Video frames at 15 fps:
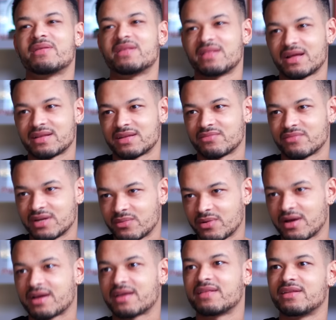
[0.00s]
And then that didn't really
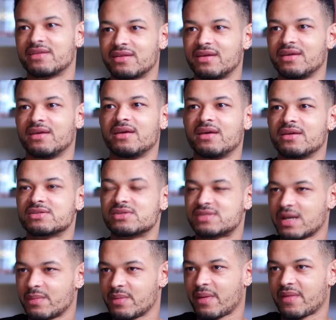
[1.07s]
work. And then, so
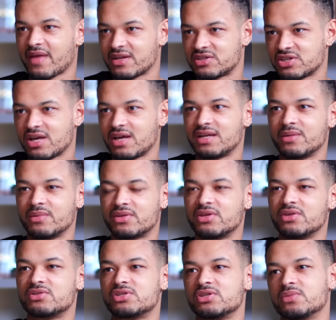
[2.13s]
tell me about that journey with
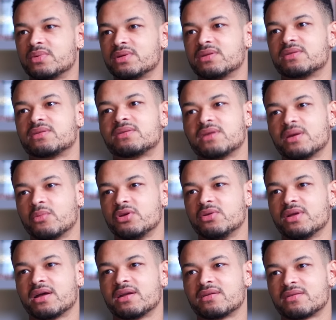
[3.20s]
YouTube and, and what you
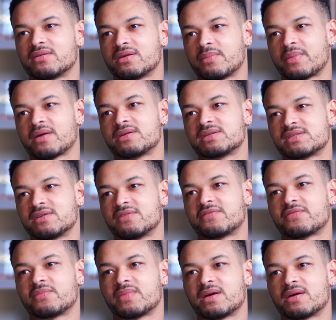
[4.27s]
learned about yourself
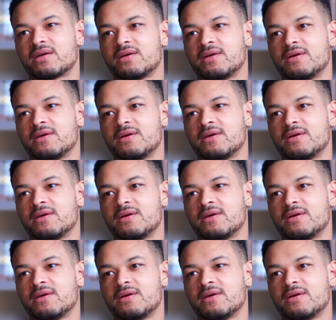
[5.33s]
from that.